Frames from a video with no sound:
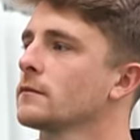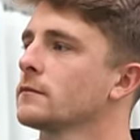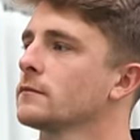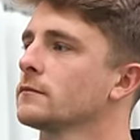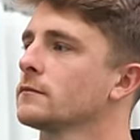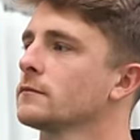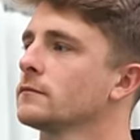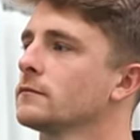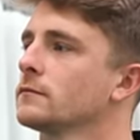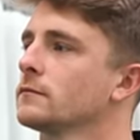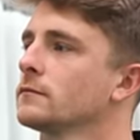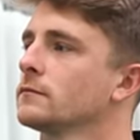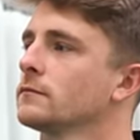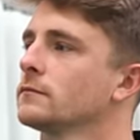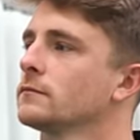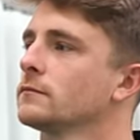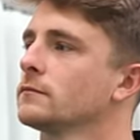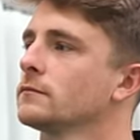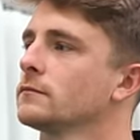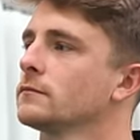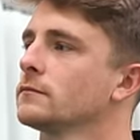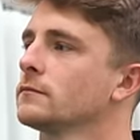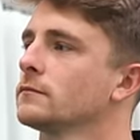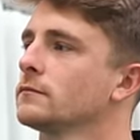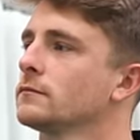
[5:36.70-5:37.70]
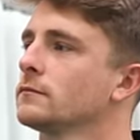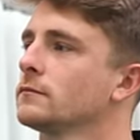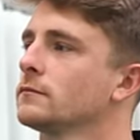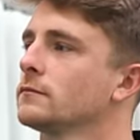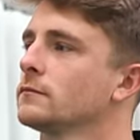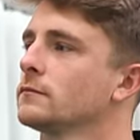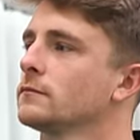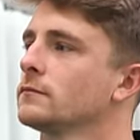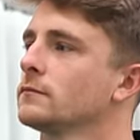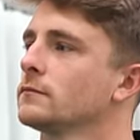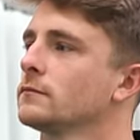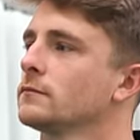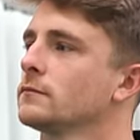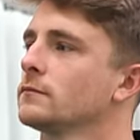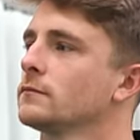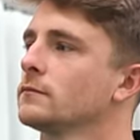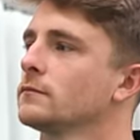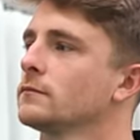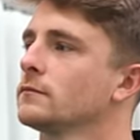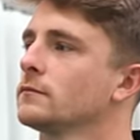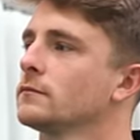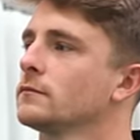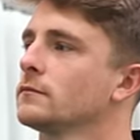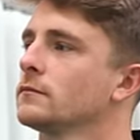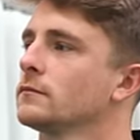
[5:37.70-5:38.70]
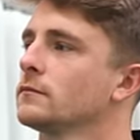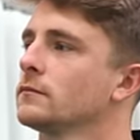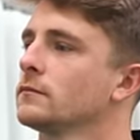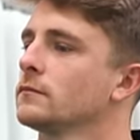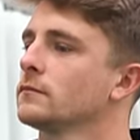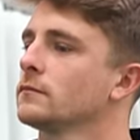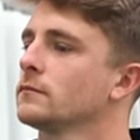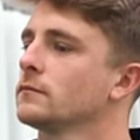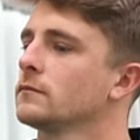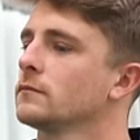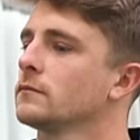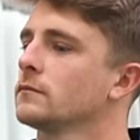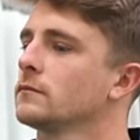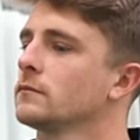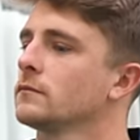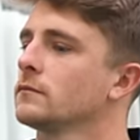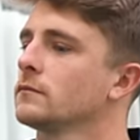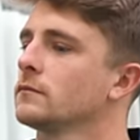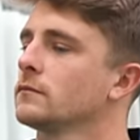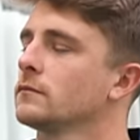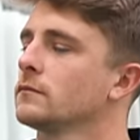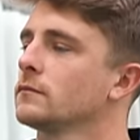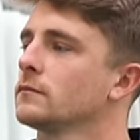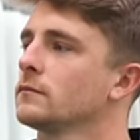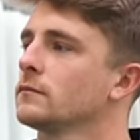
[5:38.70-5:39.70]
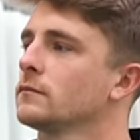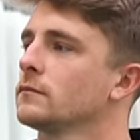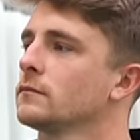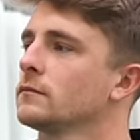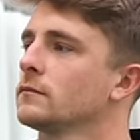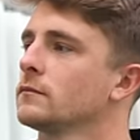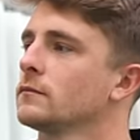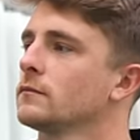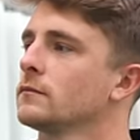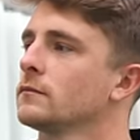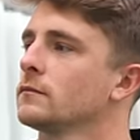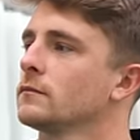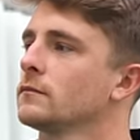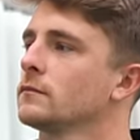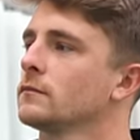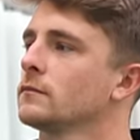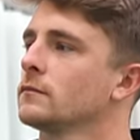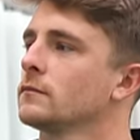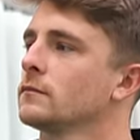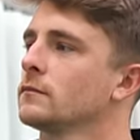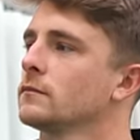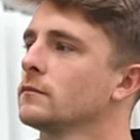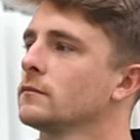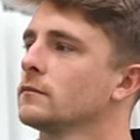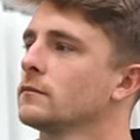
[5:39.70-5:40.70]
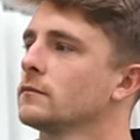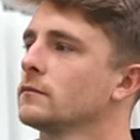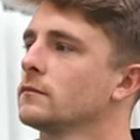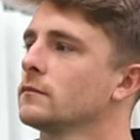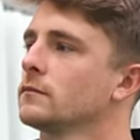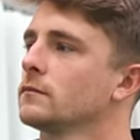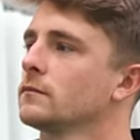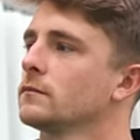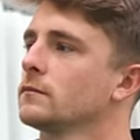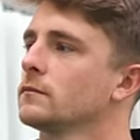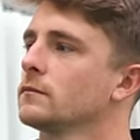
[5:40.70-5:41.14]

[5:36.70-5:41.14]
(silent)